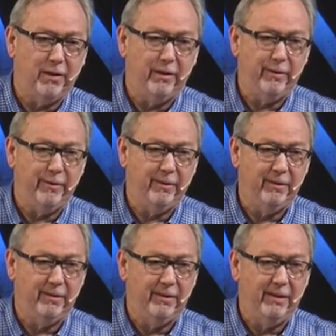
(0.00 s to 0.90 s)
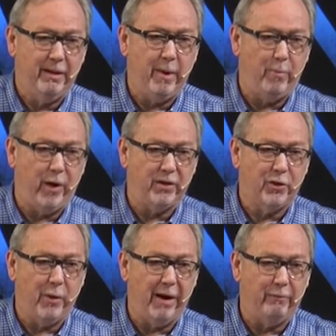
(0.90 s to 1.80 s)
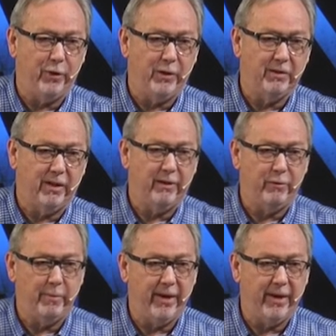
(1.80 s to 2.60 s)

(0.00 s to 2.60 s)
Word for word: to you, and my prayers go out for you because I love you,